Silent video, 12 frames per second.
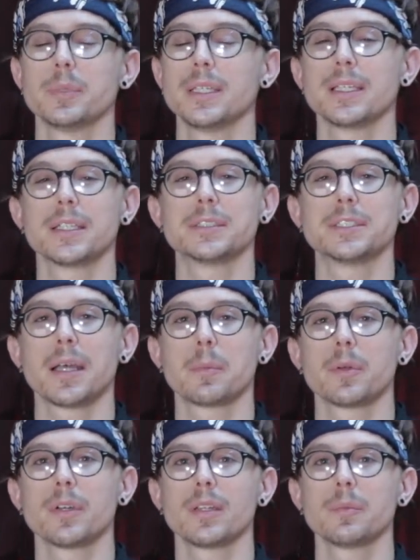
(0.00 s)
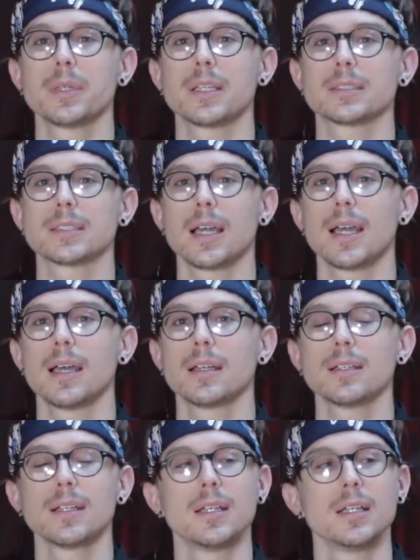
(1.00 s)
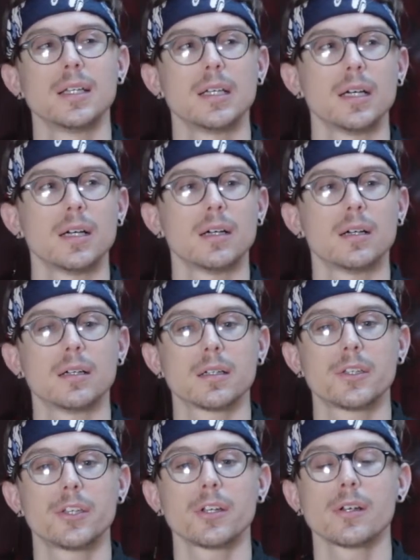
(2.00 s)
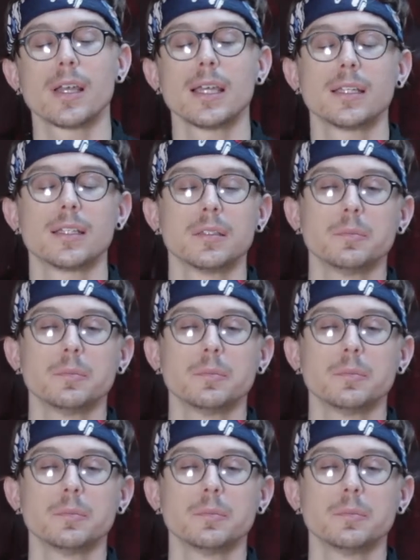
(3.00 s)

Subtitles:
being in jeopardy because I had curated